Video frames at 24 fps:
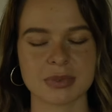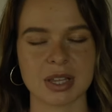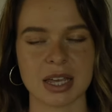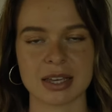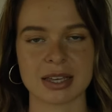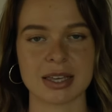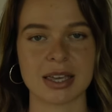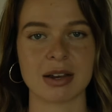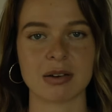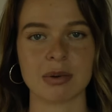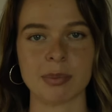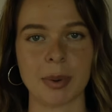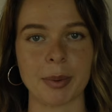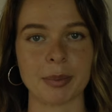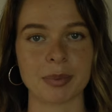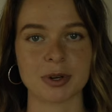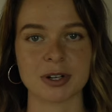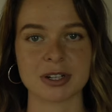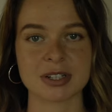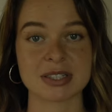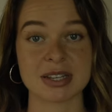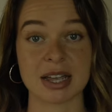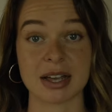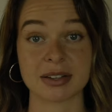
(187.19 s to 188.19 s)
I can't remember
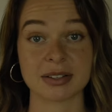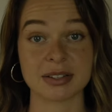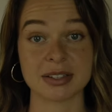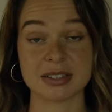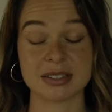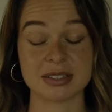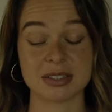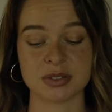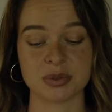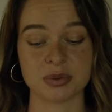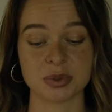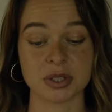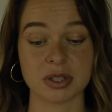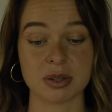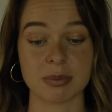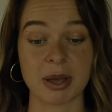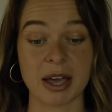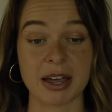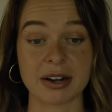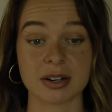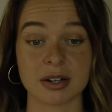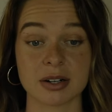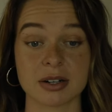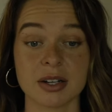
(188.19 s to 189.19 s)
exactly, it didn't really
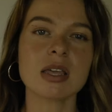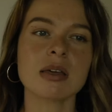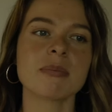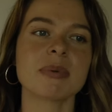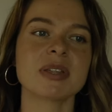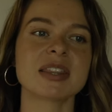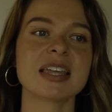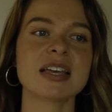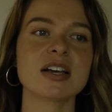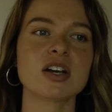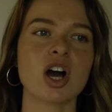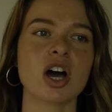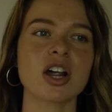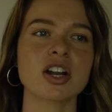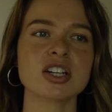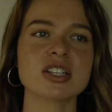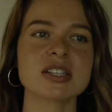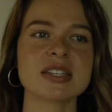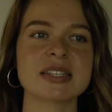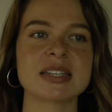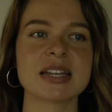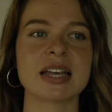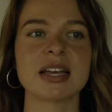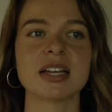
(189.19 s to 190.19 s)
matter. But they got
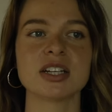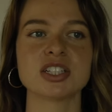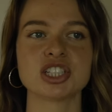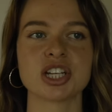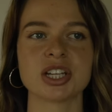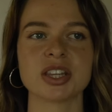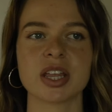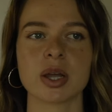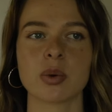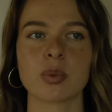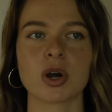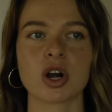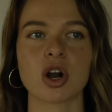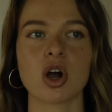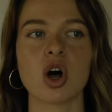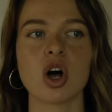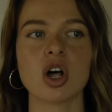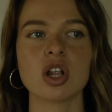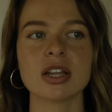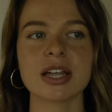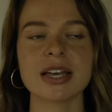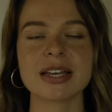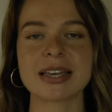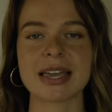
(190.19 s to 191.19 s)
on stage and they were
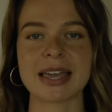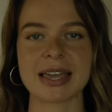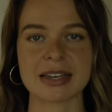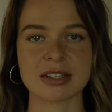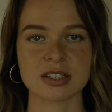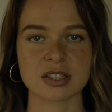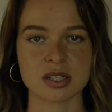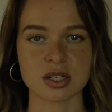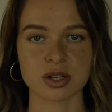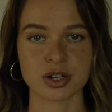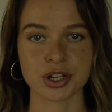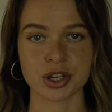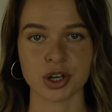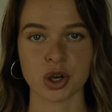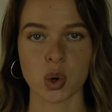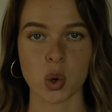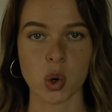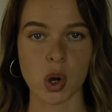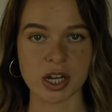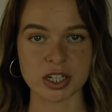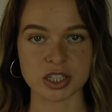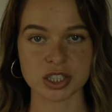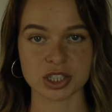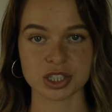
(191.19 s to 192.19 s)
all like answering
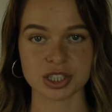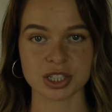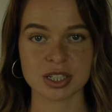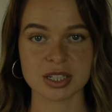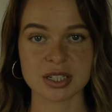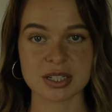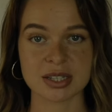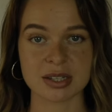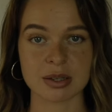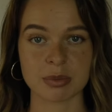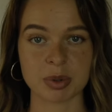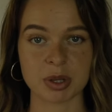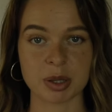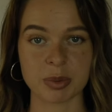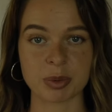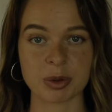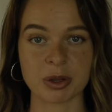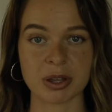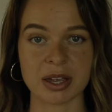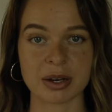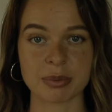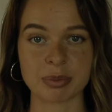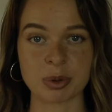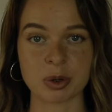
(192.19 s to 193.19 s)
questions that
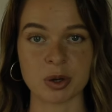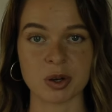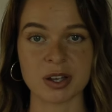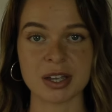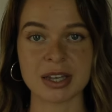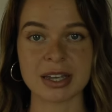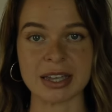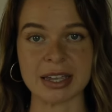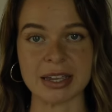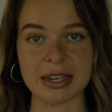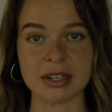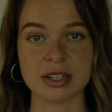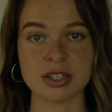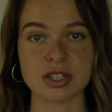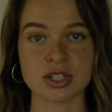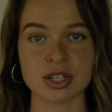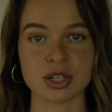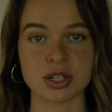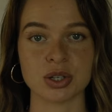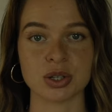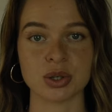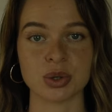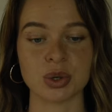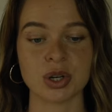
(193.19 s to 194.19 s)
people had put
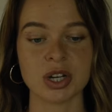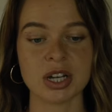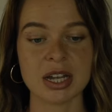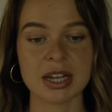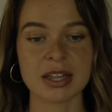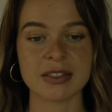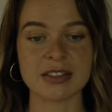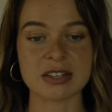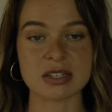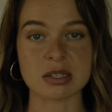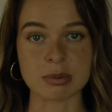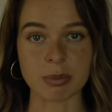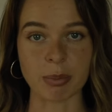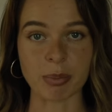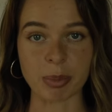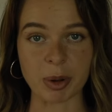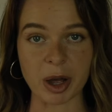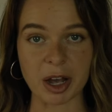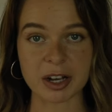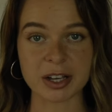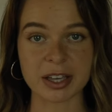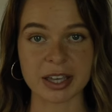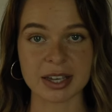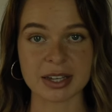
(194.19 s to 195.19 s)
into this
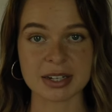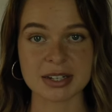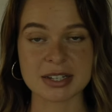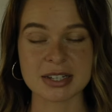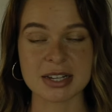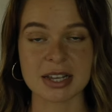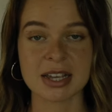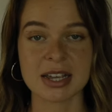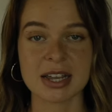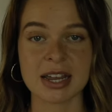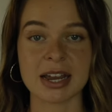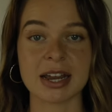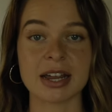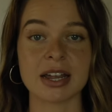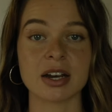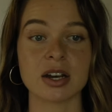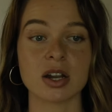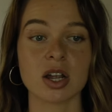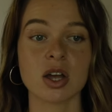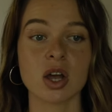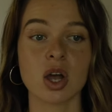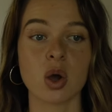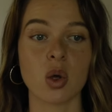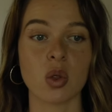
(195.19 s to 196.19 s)
bucket.
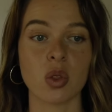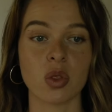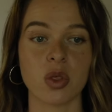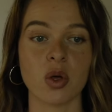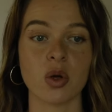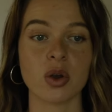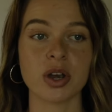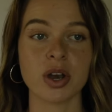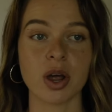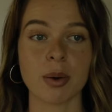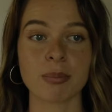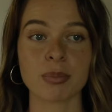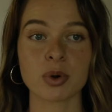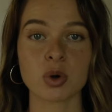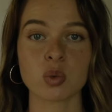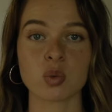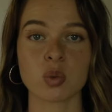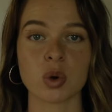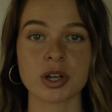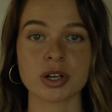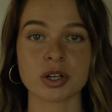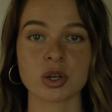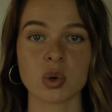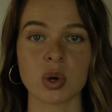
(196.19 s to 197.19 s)
And the number
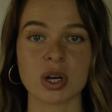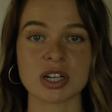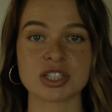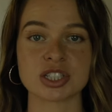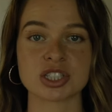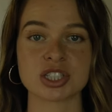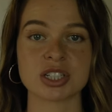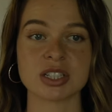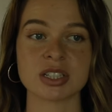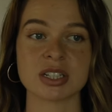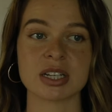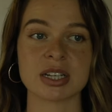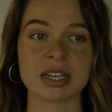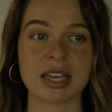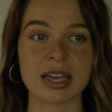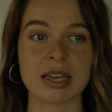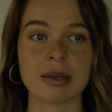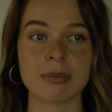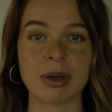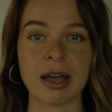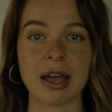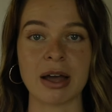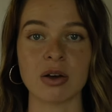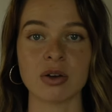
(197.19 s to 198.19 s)
one question that
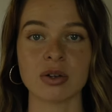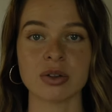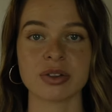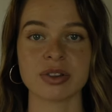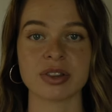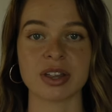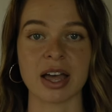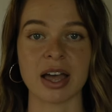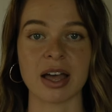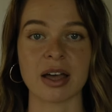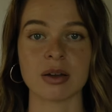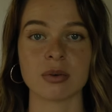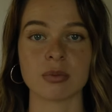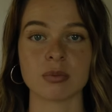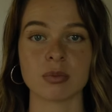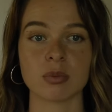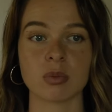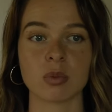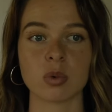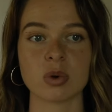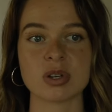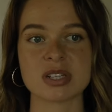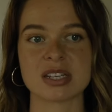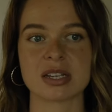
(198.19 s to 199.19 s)
came out that
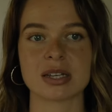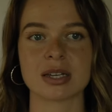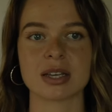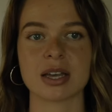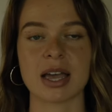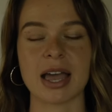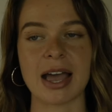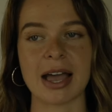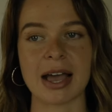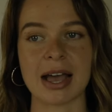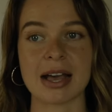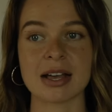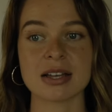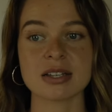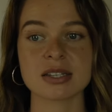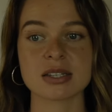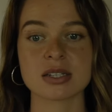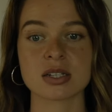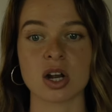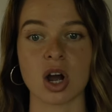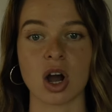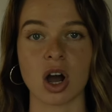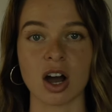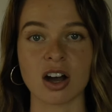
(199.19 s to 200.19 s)
was like
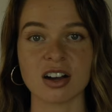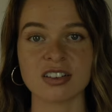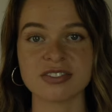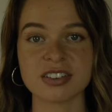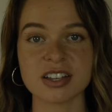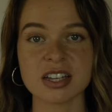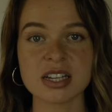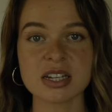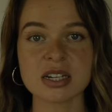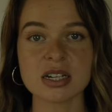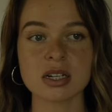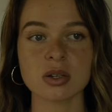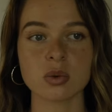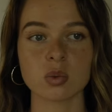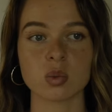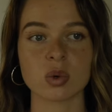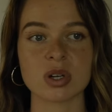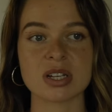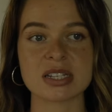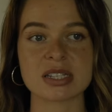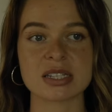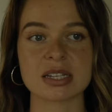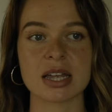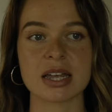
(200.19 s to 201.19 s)
asked often
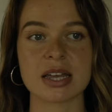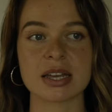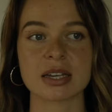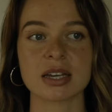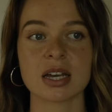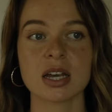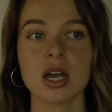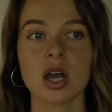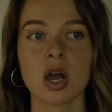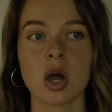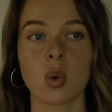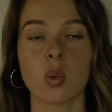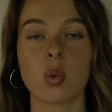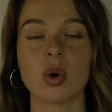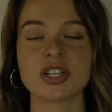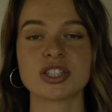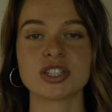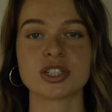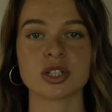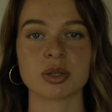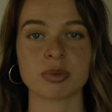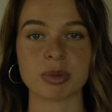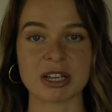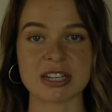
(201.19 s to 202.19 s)
was like,
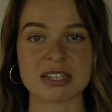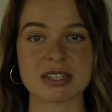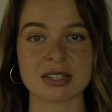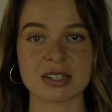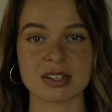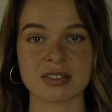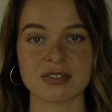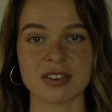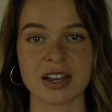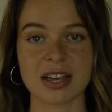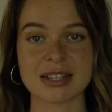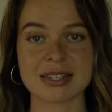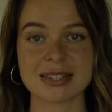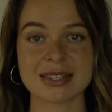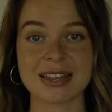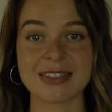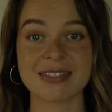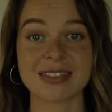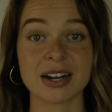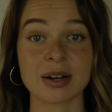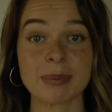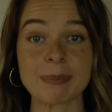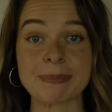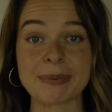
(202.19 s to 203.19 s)
what's your best advice?
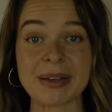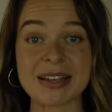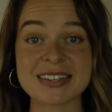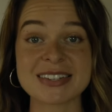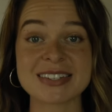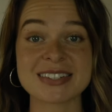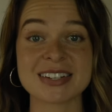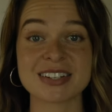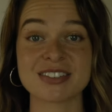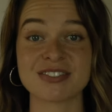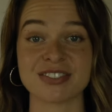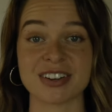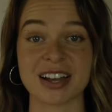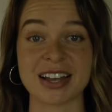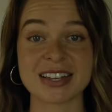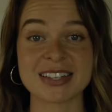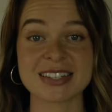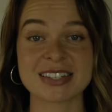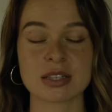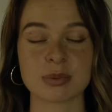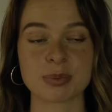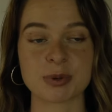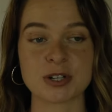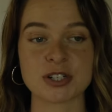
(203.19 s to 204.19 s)
And their best
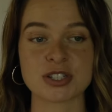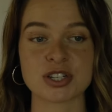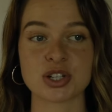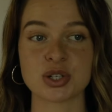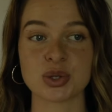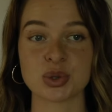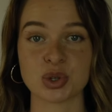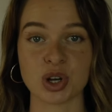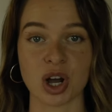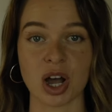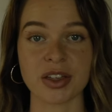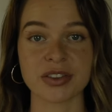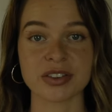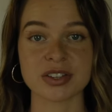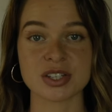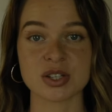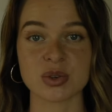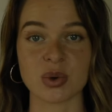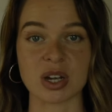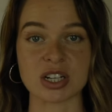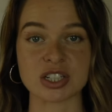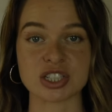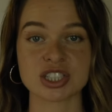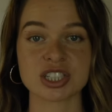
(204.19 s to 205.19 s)
advice, the person who got this
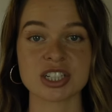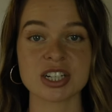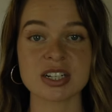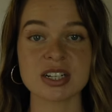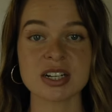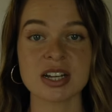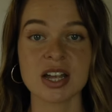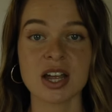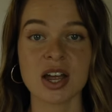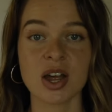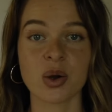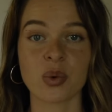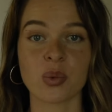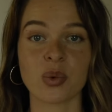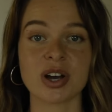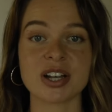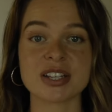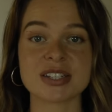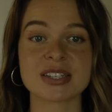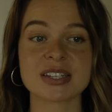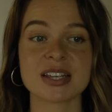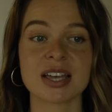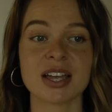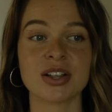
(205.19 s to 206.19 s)
question,
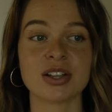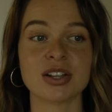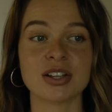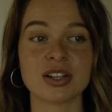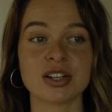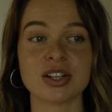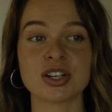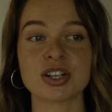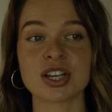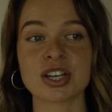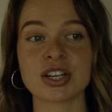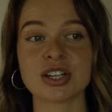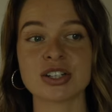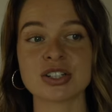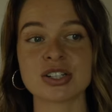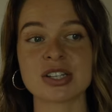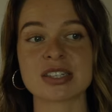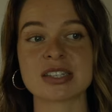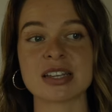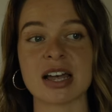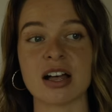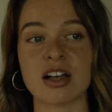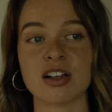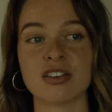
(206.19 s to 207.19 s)
was look at
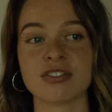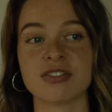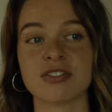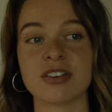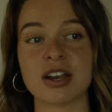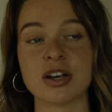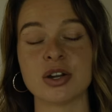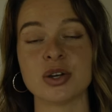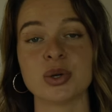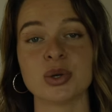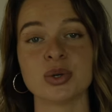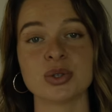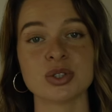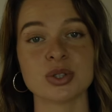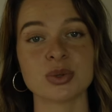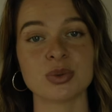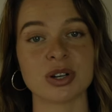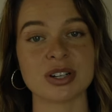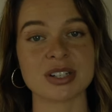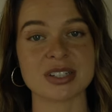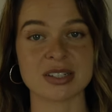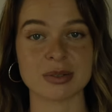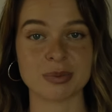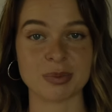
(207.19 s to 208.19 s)
yourself and who you
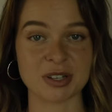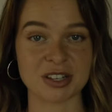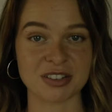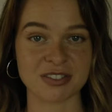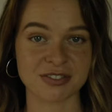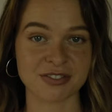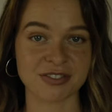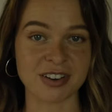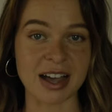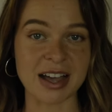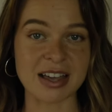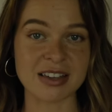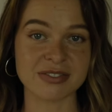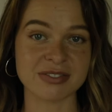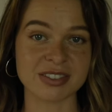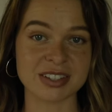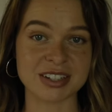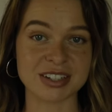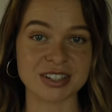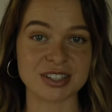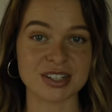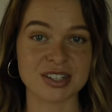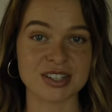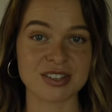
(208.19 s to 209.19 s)
want to be five
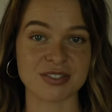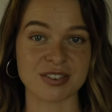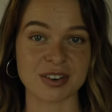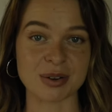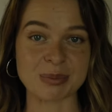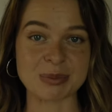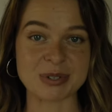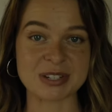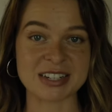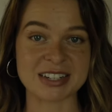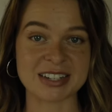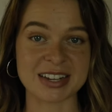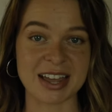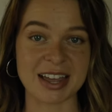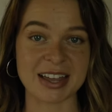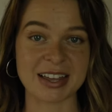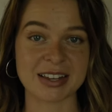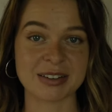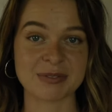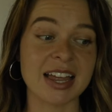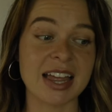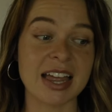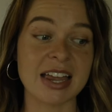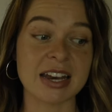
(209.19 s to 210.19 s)
years from
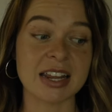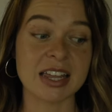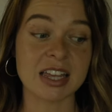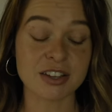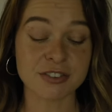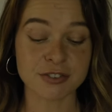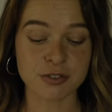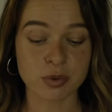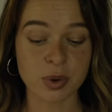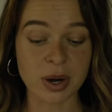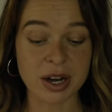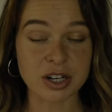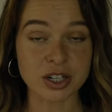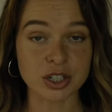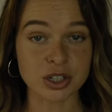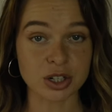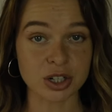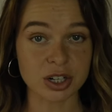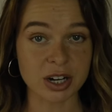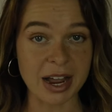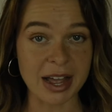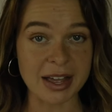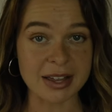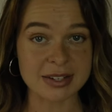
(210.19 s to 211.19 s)
today. And if where
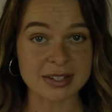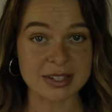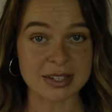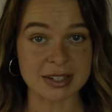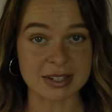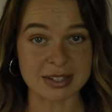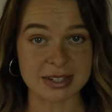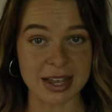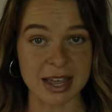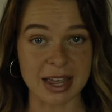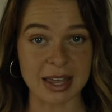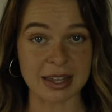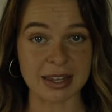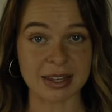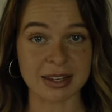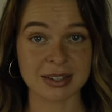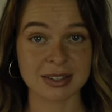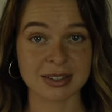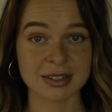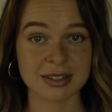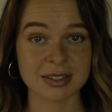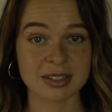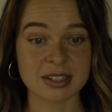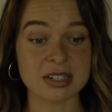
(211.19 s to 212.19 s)
you're at
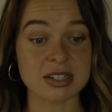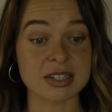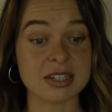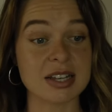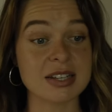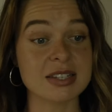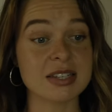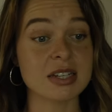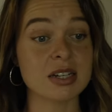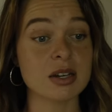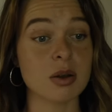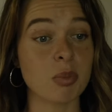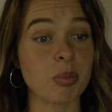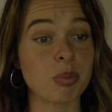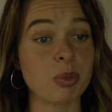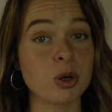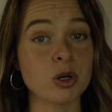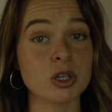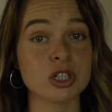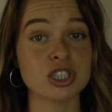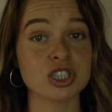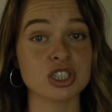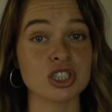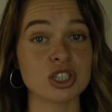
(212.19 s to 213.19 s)
today doesn't
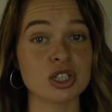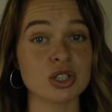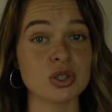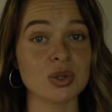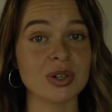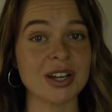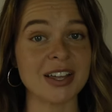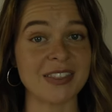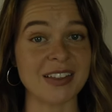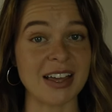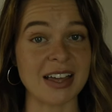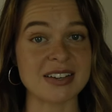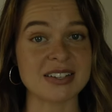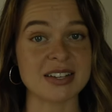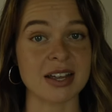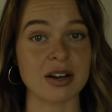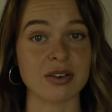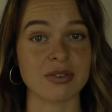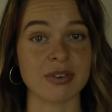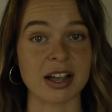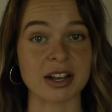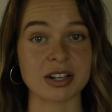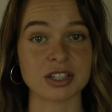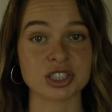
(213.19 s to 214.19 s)
push you in that
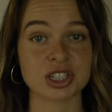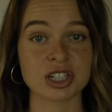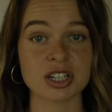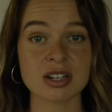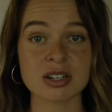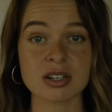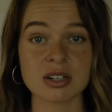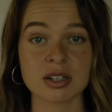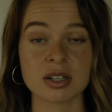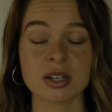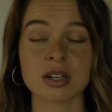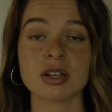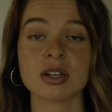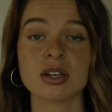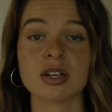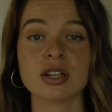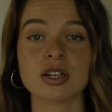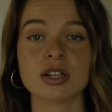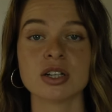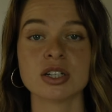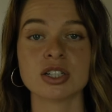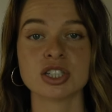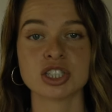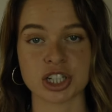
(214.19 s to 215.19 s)
direction,
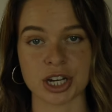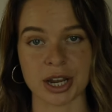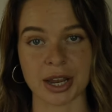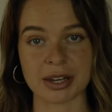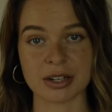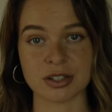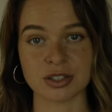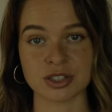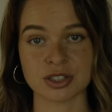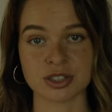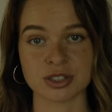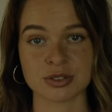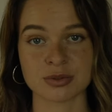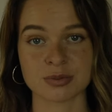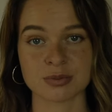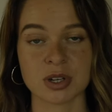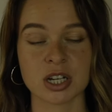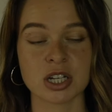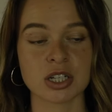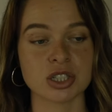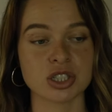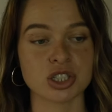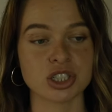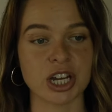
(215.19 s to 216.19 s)
change.
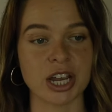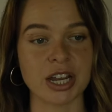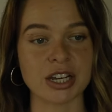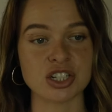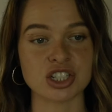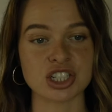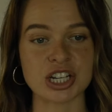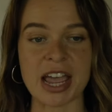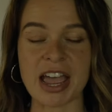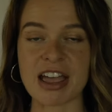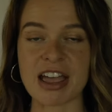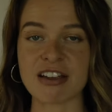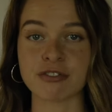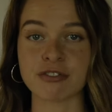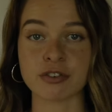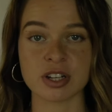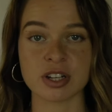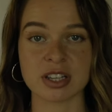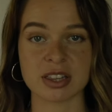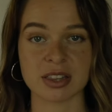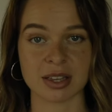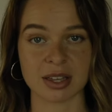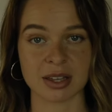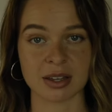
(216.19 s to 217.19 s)
Change
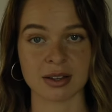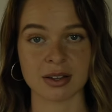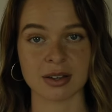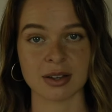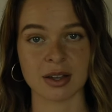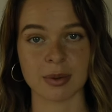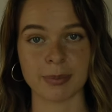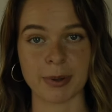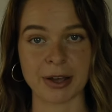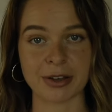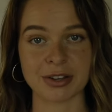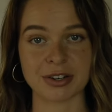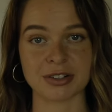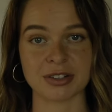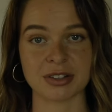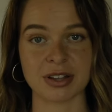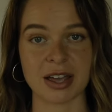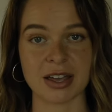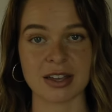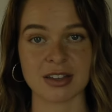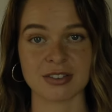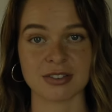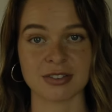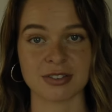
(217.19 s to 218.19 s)
everything about your
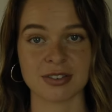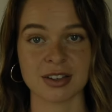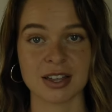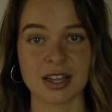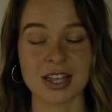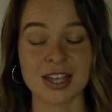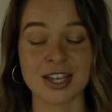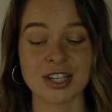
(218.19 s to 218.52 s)
life.